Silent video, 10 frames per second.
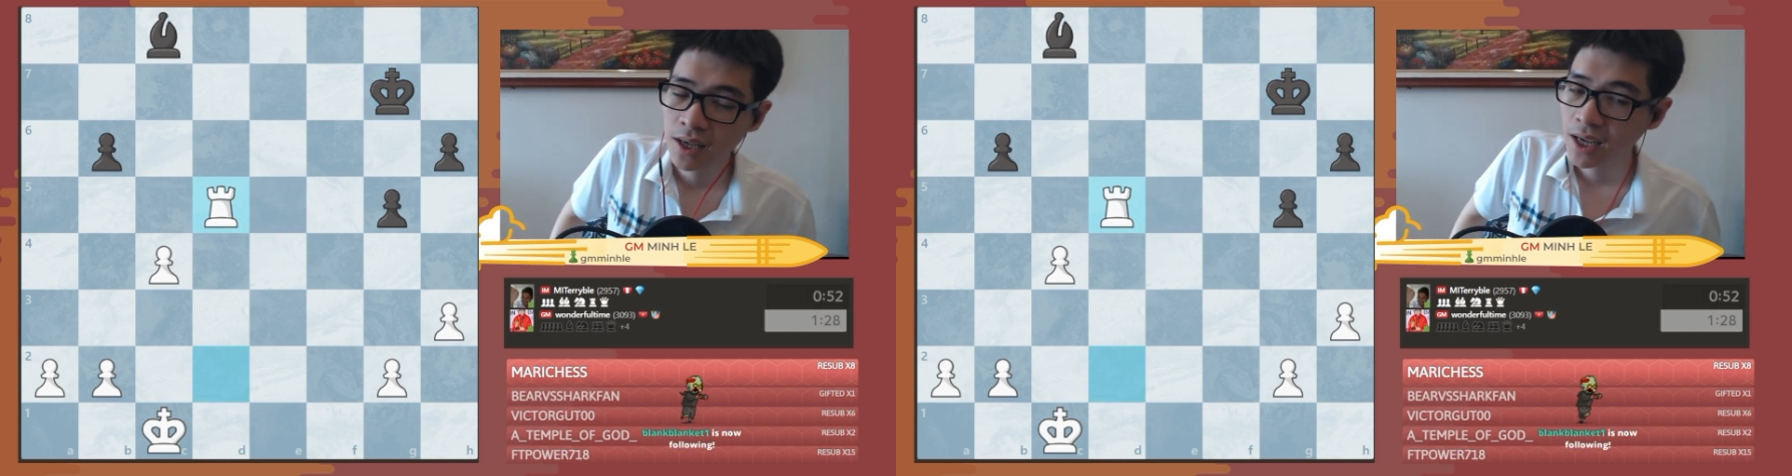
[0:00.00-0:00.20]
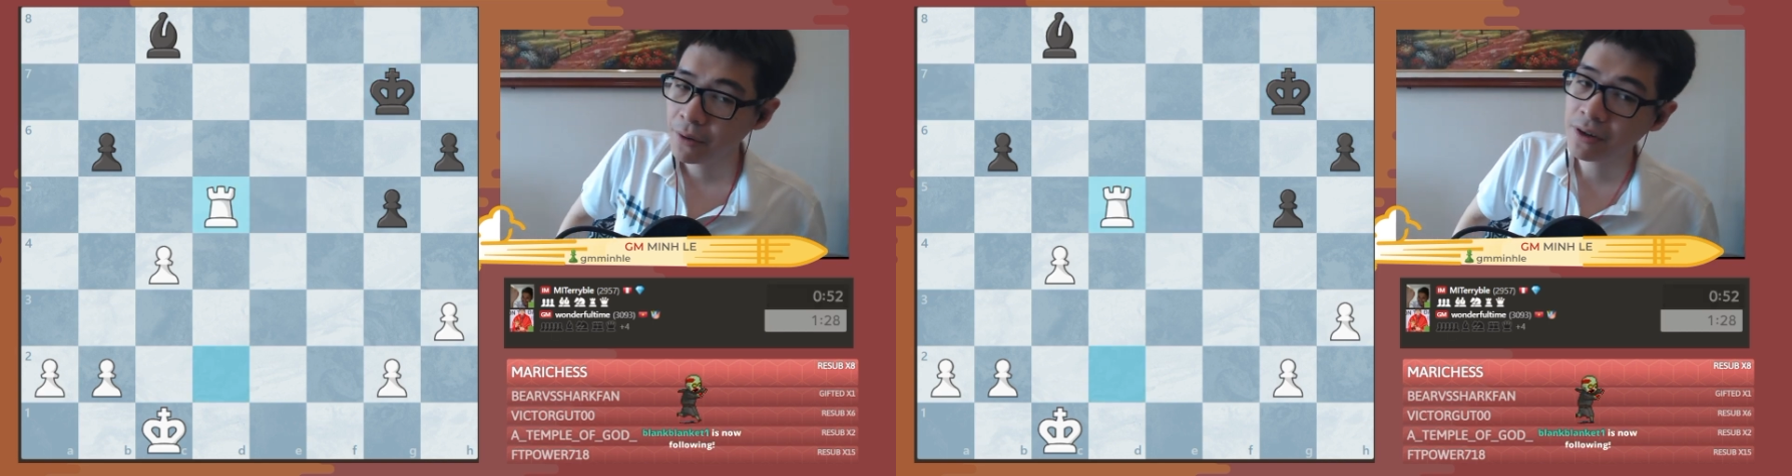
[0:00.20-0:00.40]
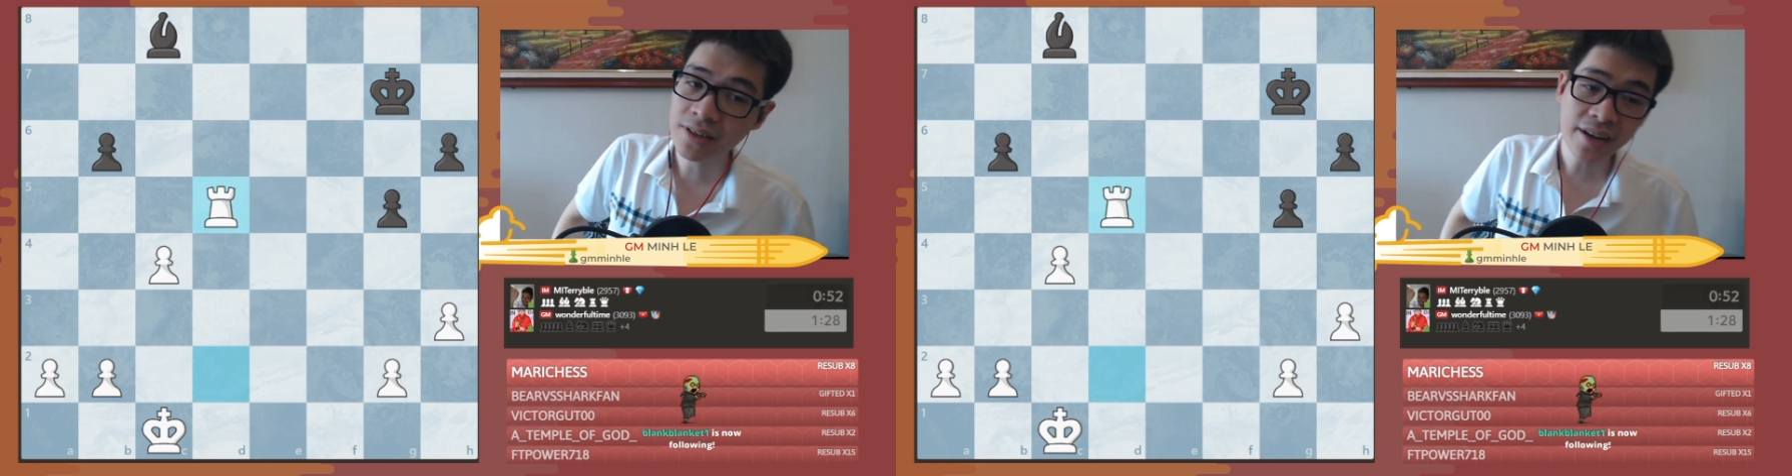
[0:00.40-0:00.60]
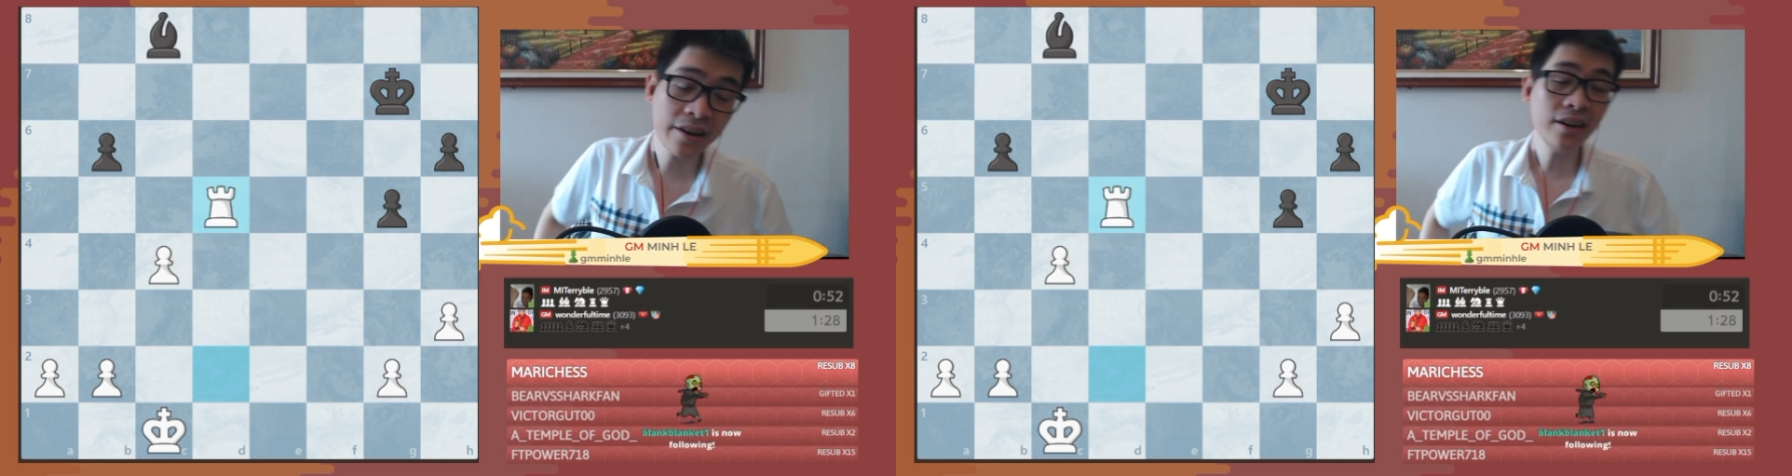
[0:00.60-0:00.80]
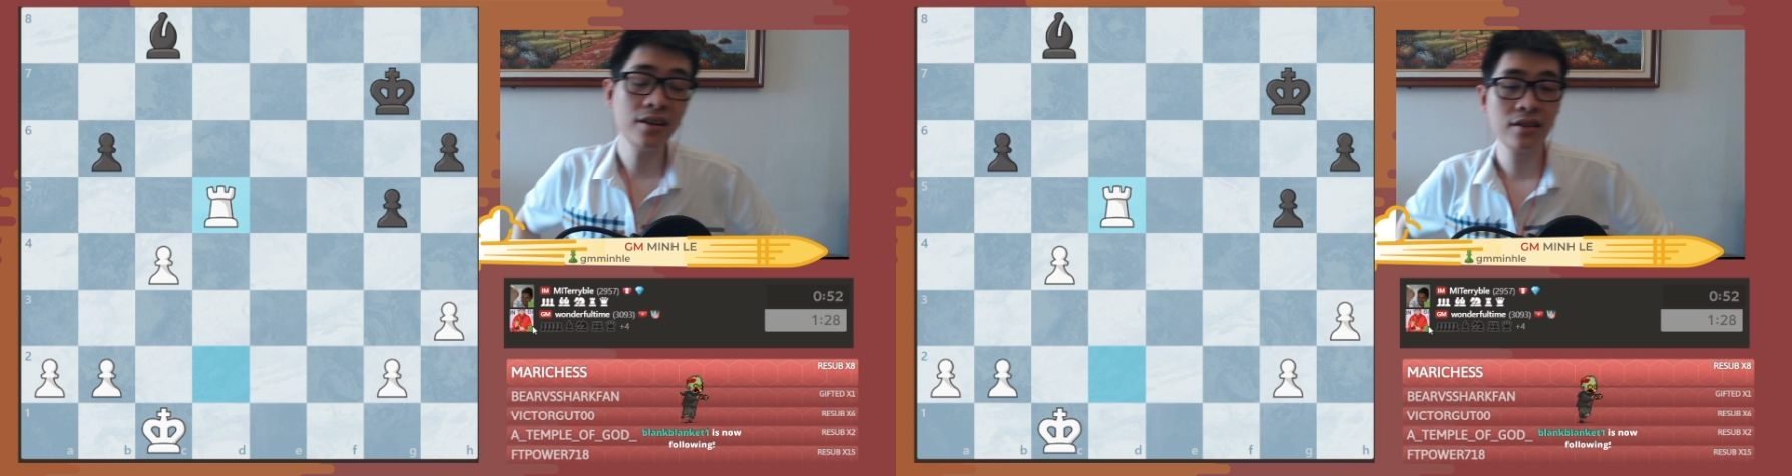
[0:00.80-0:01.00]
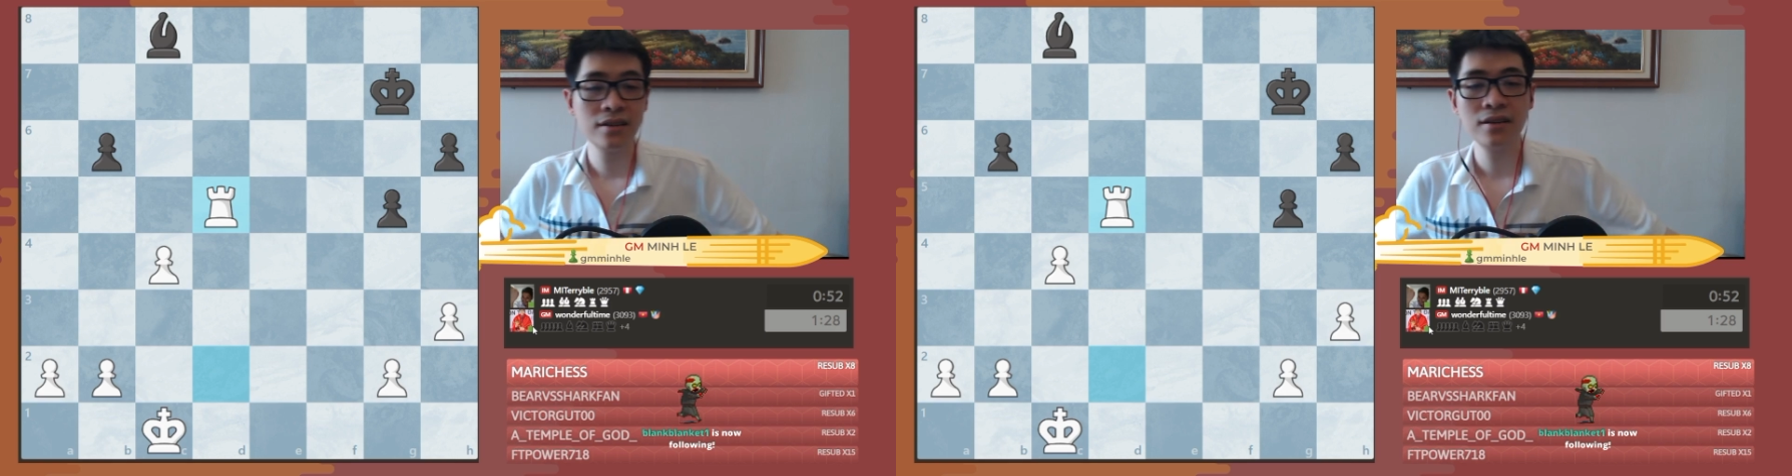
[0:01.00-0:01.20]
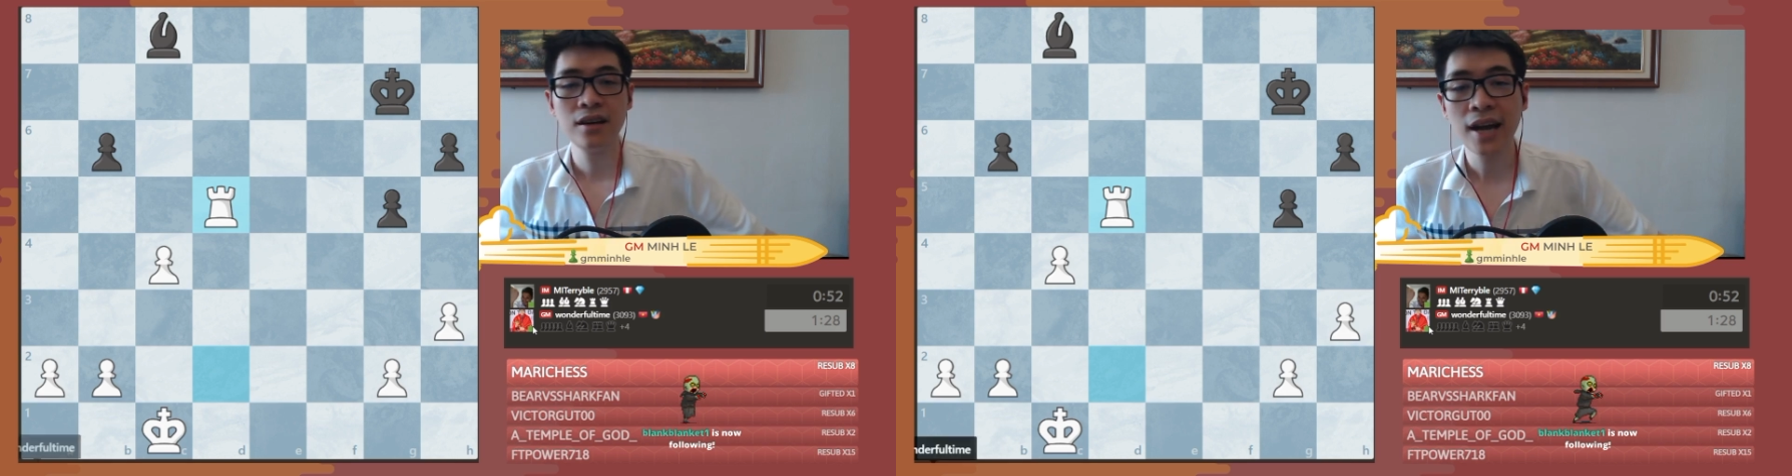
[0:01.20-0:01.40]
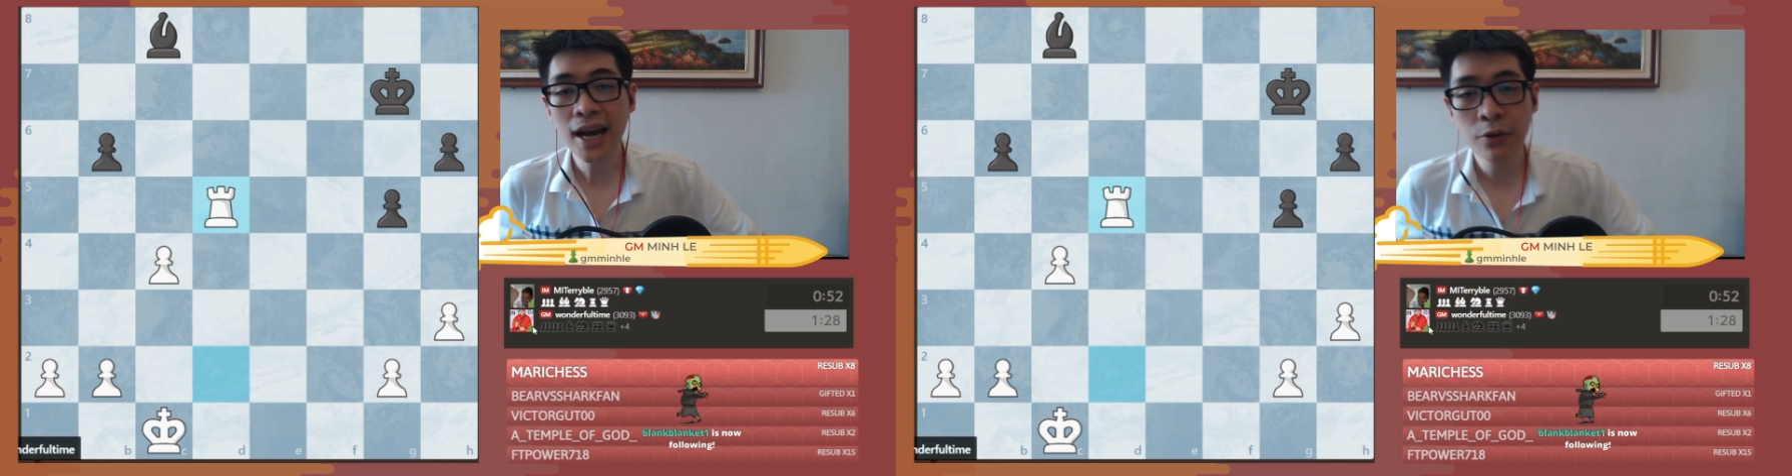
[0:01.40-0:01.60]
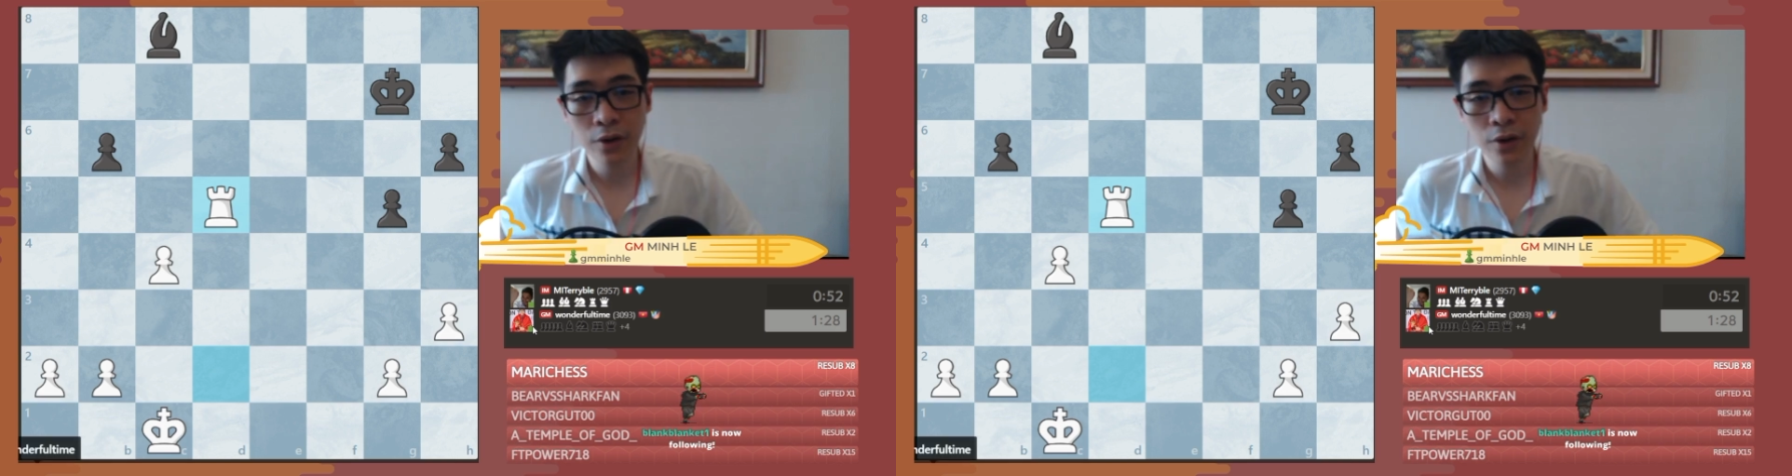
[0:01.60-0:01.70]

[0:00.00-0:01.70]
He resigned here, and